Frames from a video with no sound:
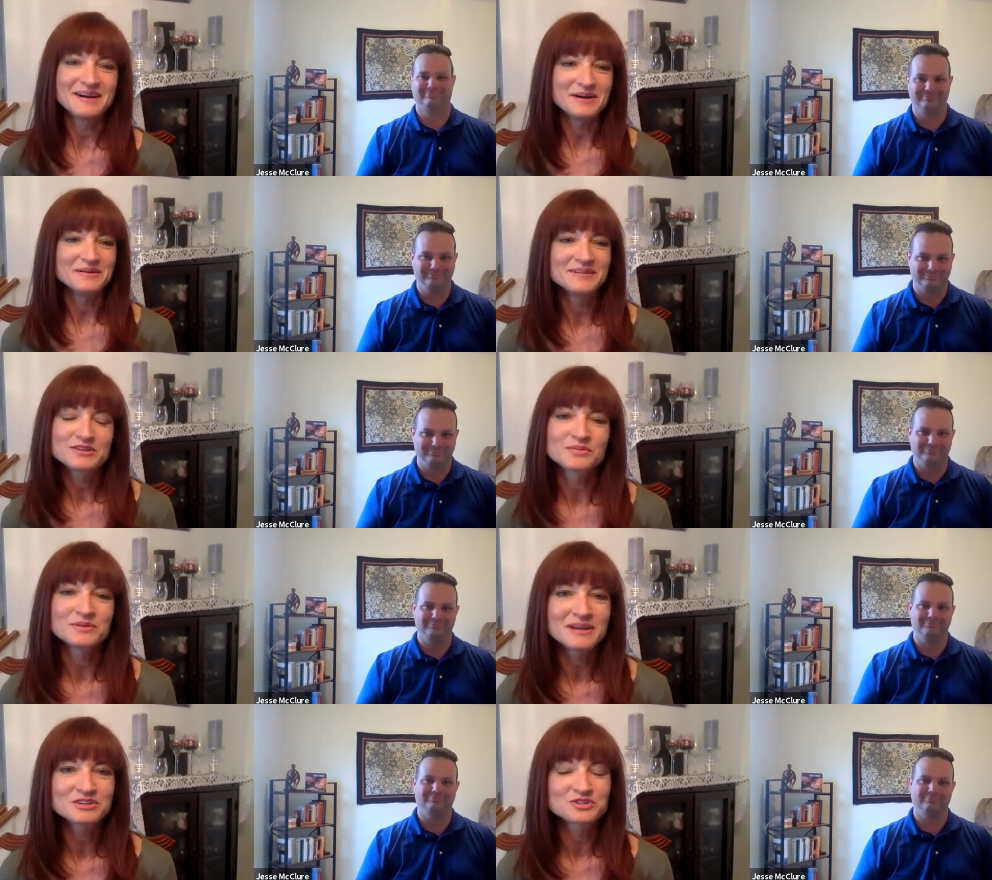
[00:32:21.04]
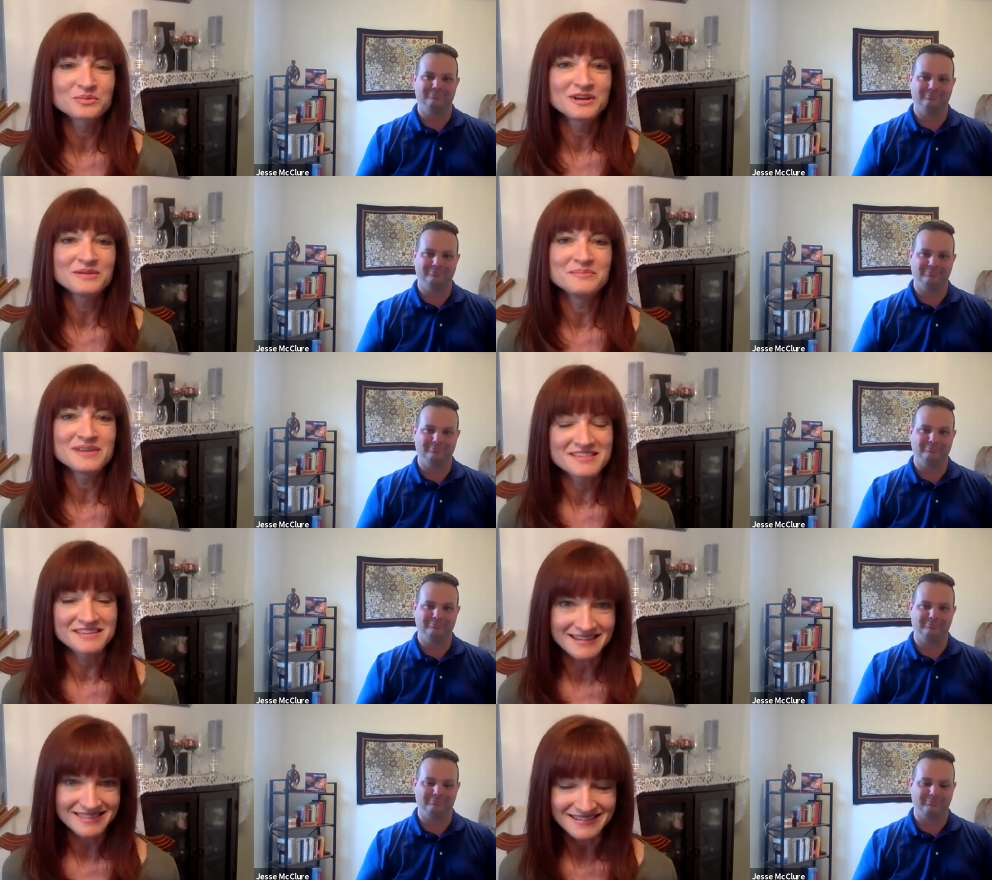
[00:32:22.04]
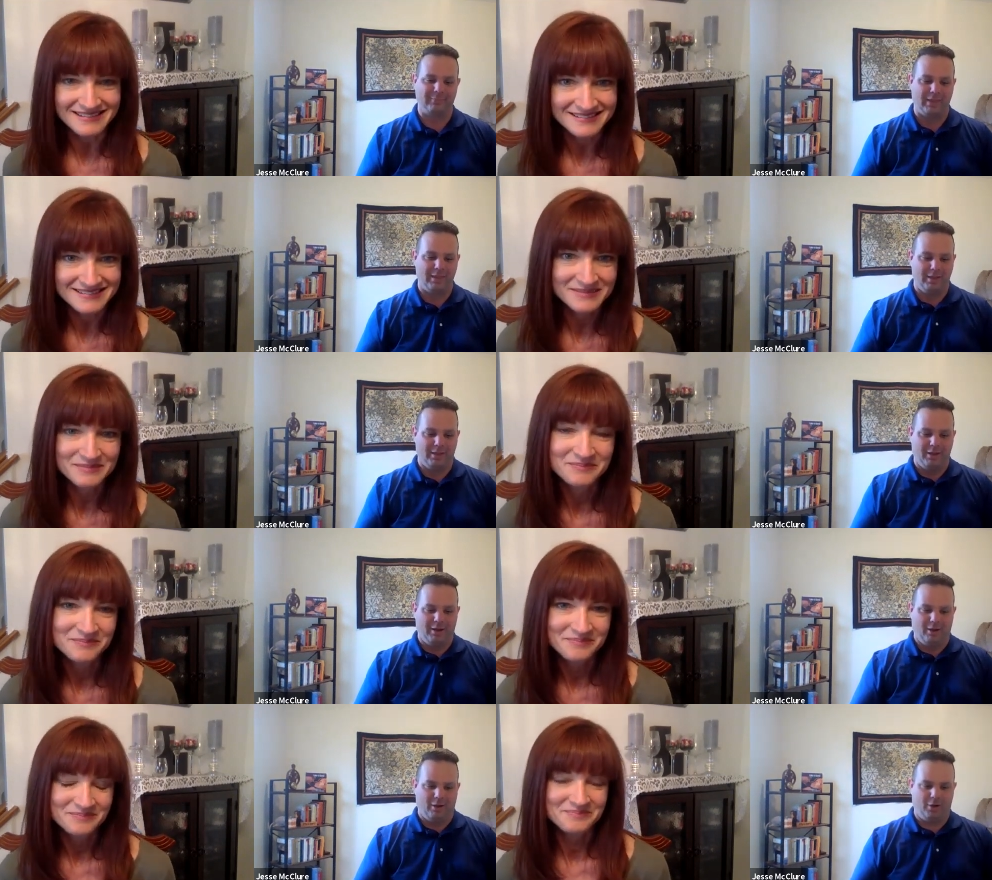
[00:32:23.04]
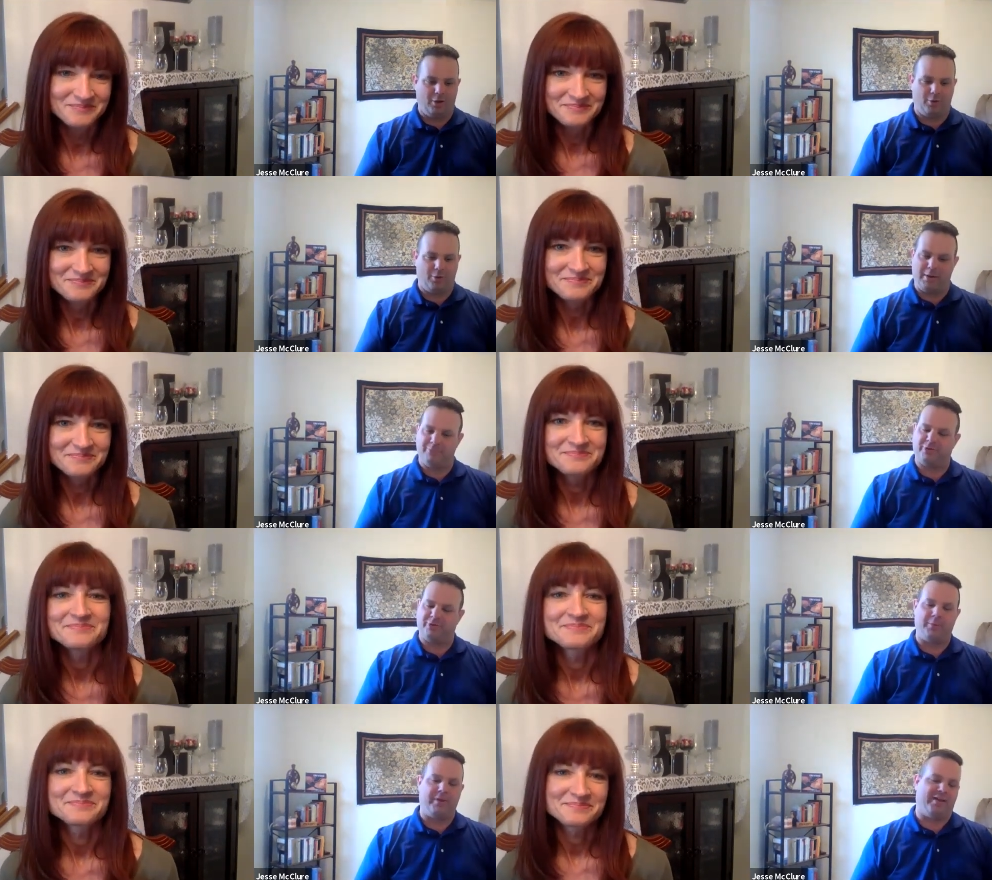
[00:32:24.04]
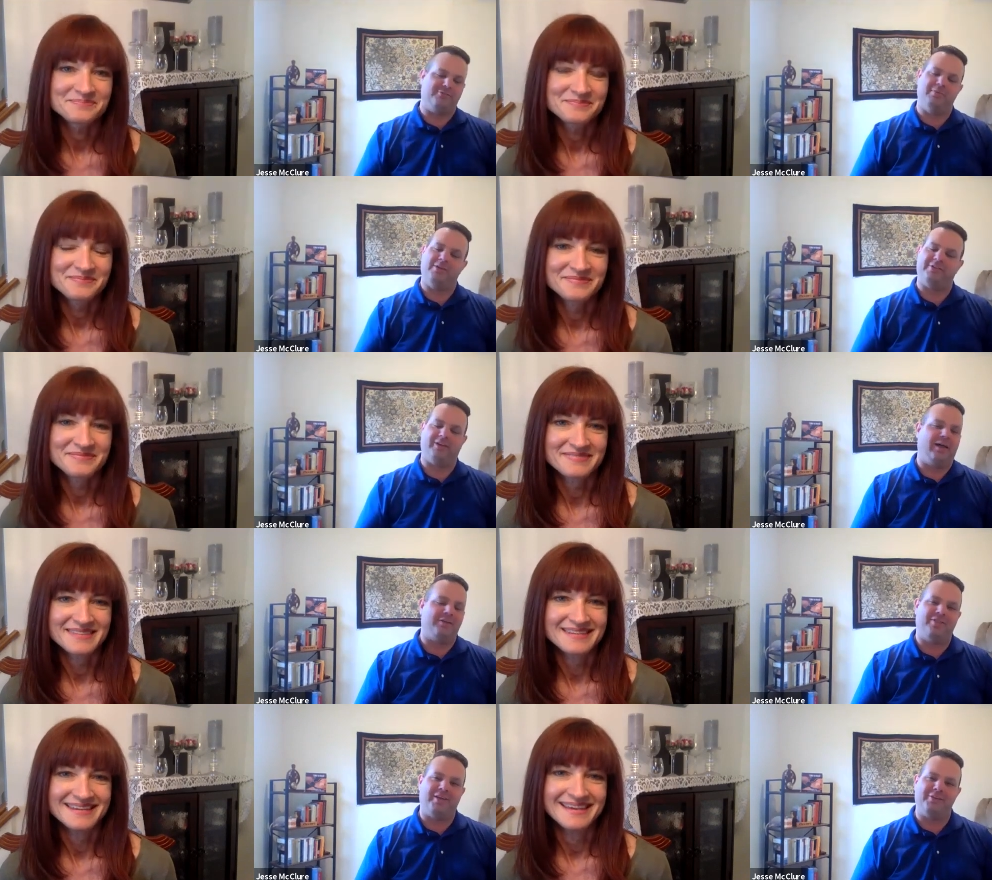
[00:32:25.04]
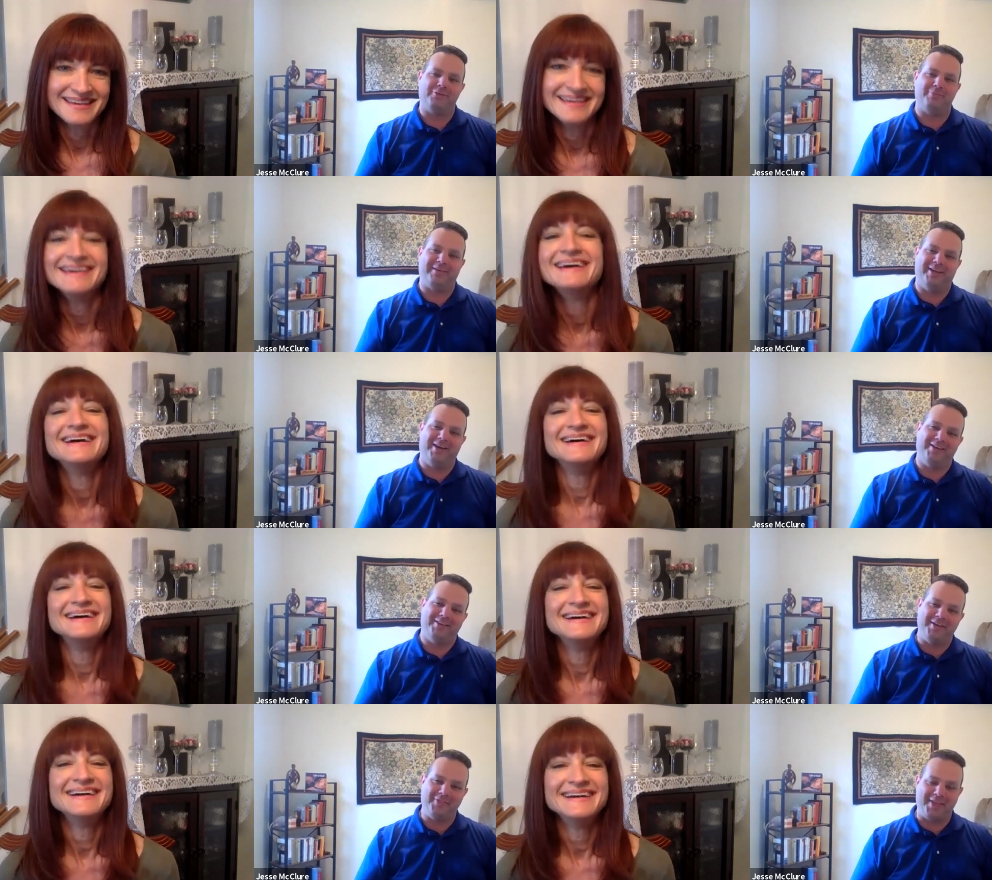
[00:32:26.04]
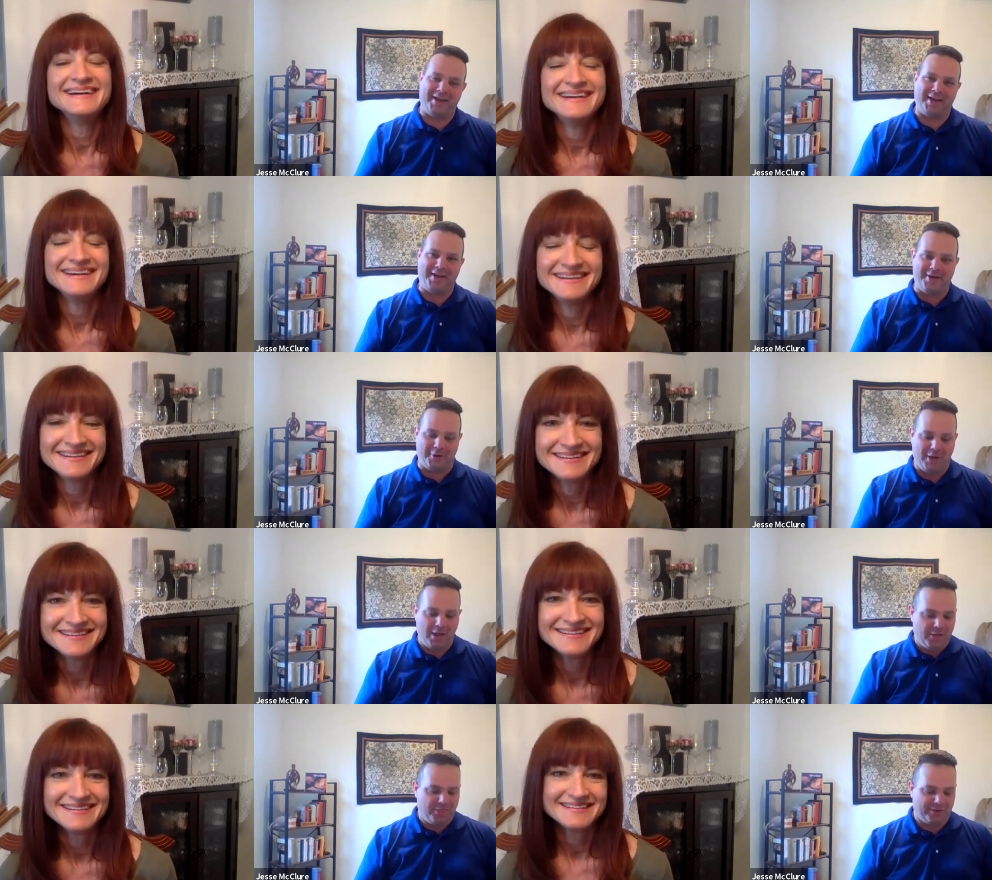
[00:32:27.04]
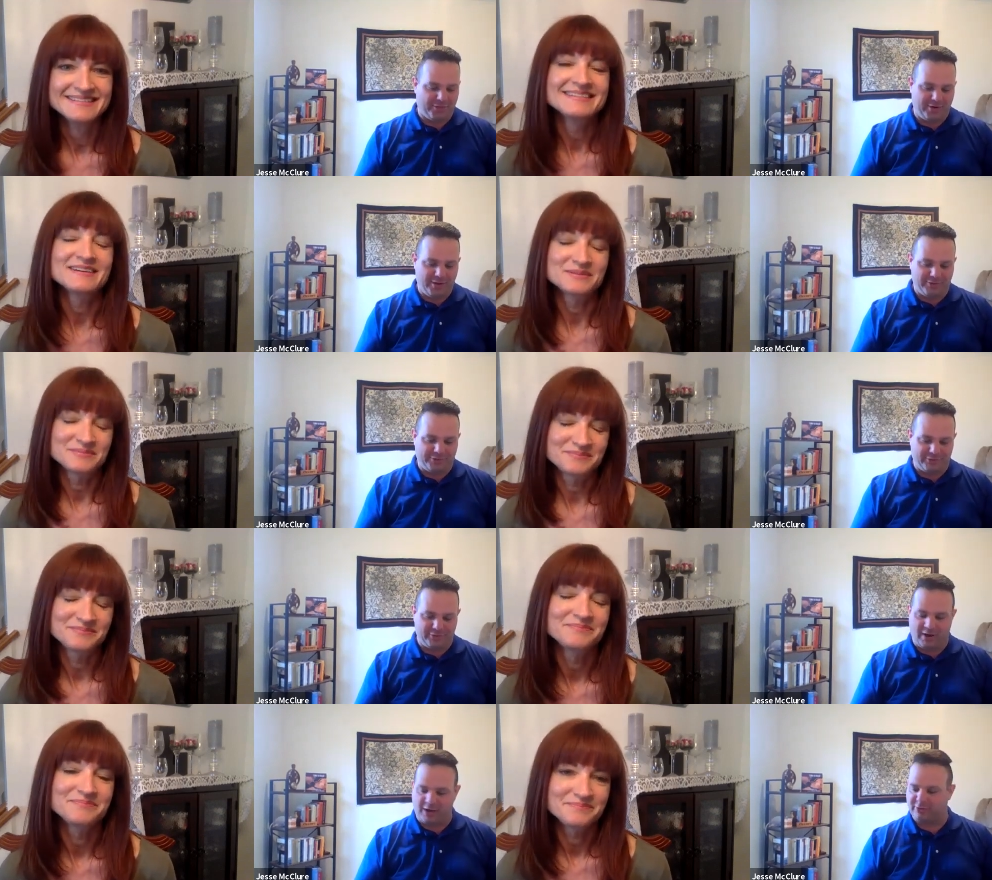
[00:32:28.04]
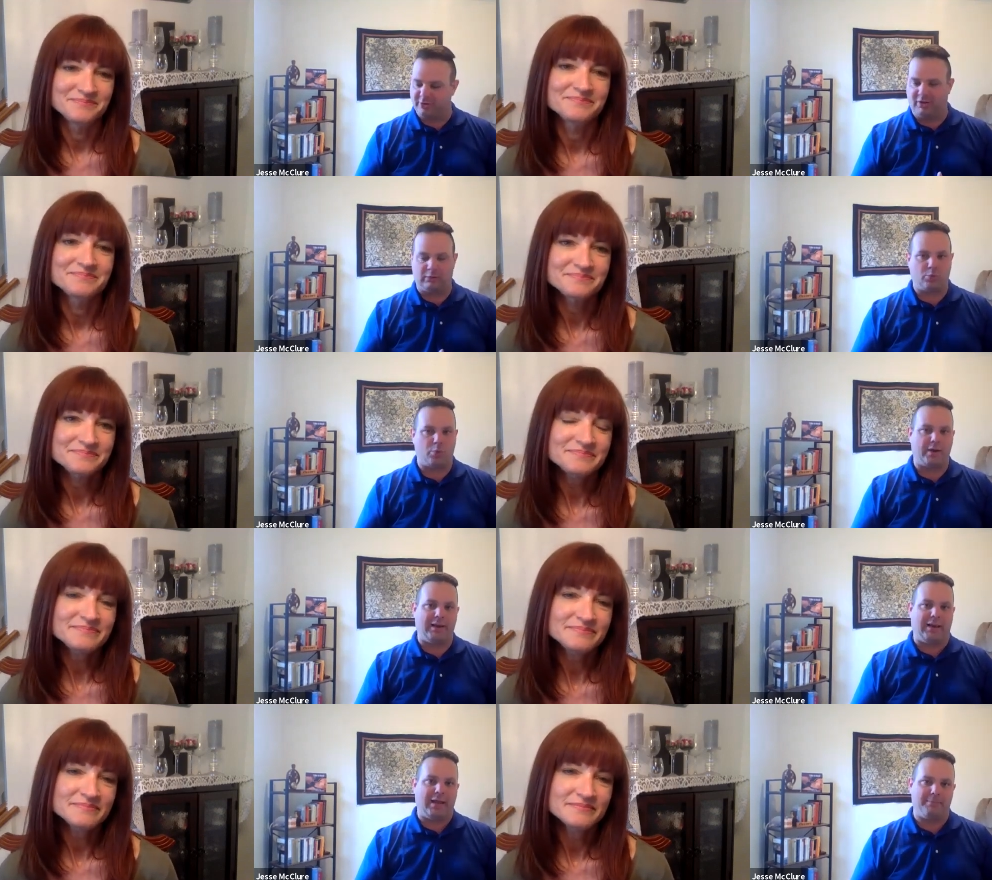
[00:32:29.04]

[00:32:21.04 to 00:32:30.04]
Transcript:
Speaker 1: uh, just want to make sure we didn't miss anything.
Speaker 2: Oh, I'm sure we have missed a lot of things, but none none that I know. There there is there actually are quite a lot